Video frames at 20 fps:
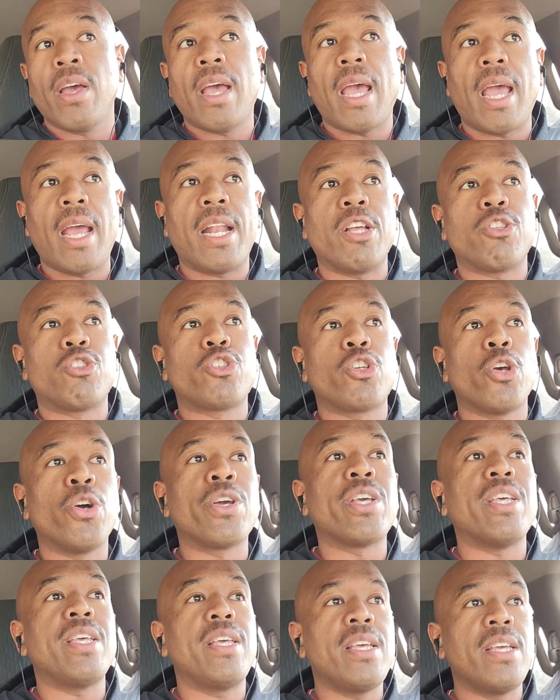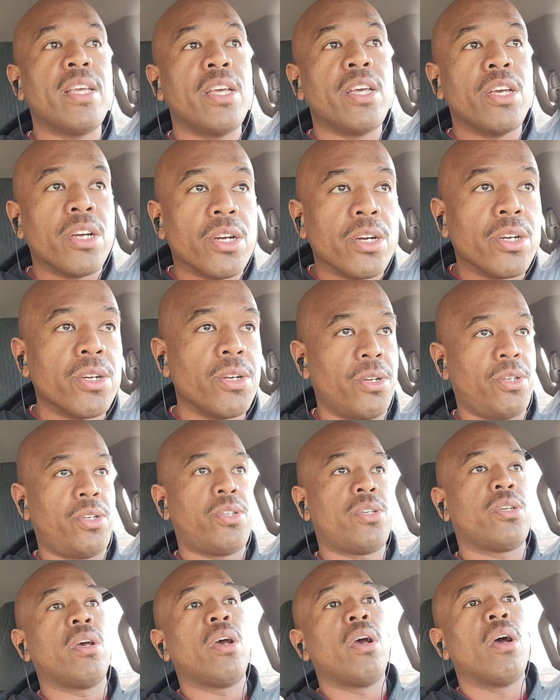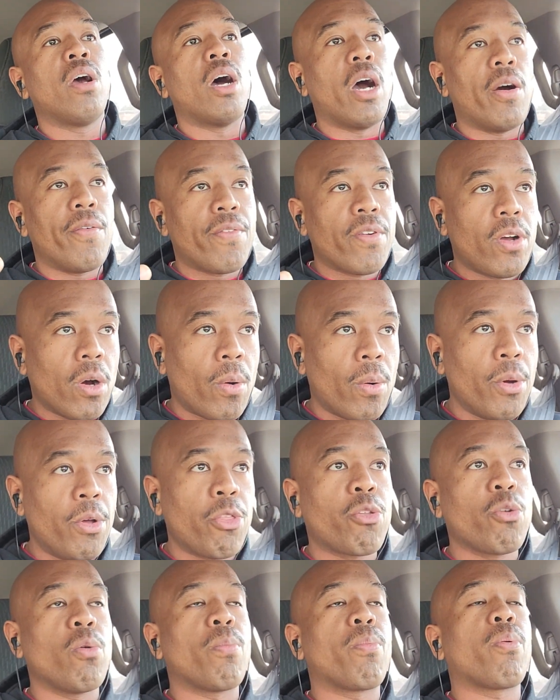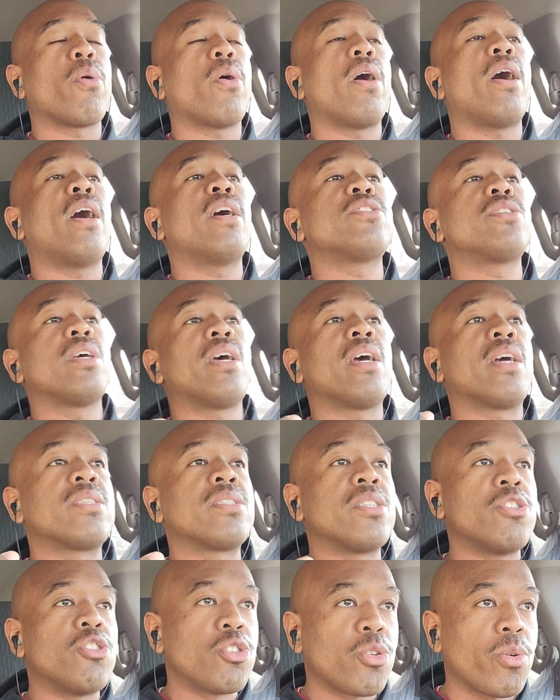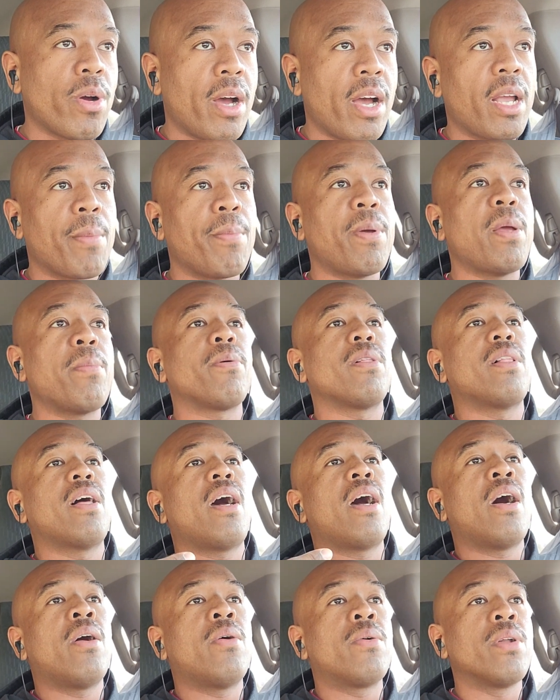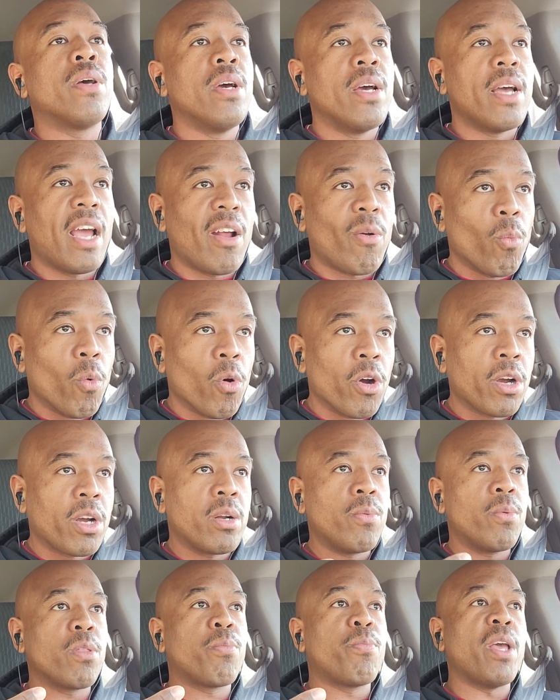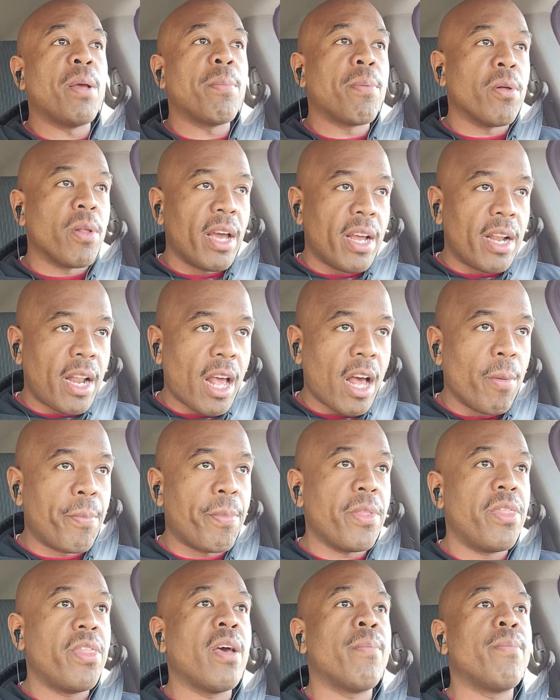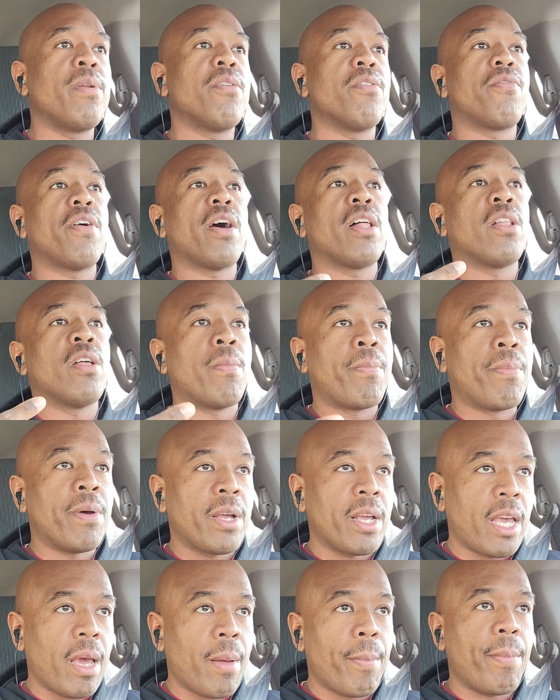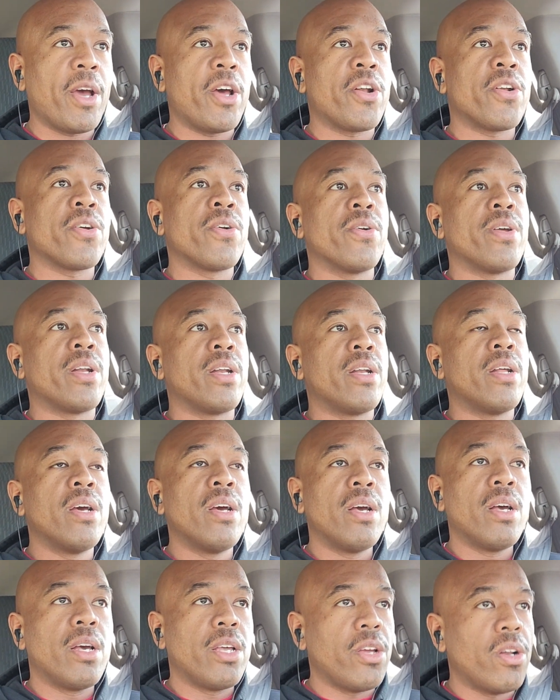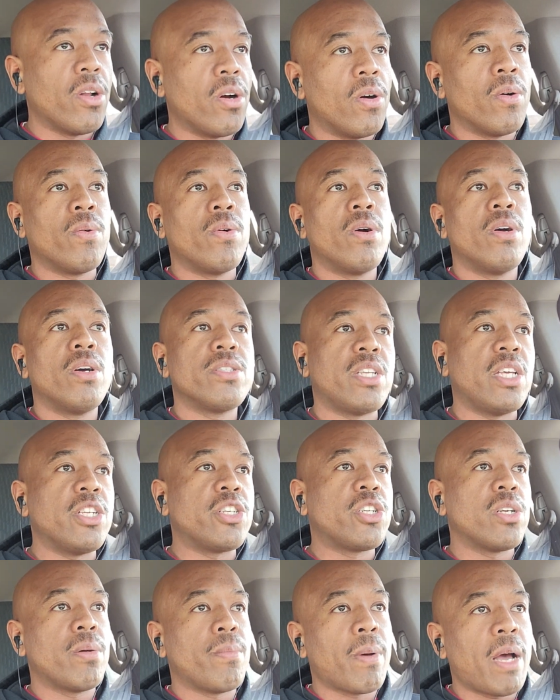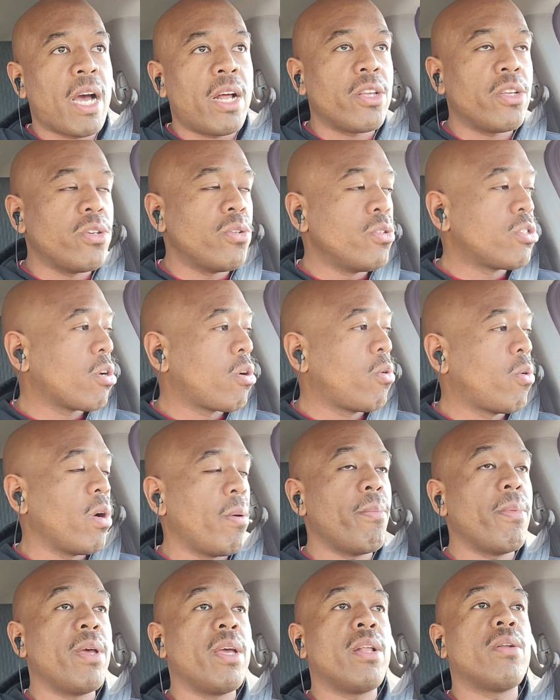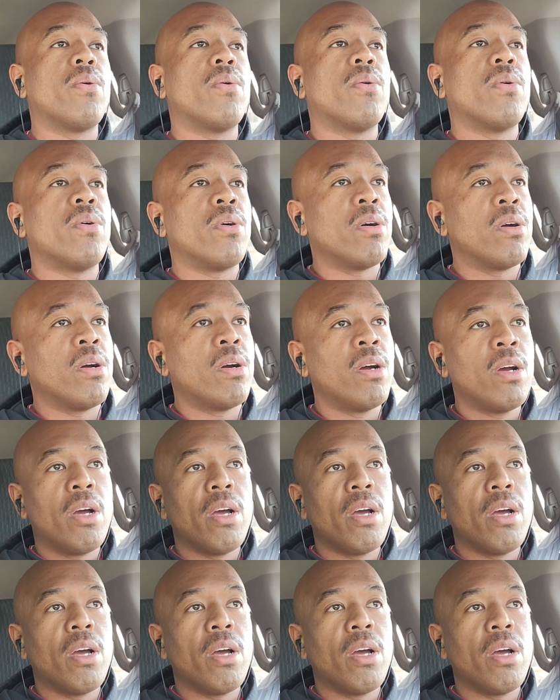And it took years of going through projects and trying people out and working with people and helping them develop and get better and, teaching them how to use equipment or,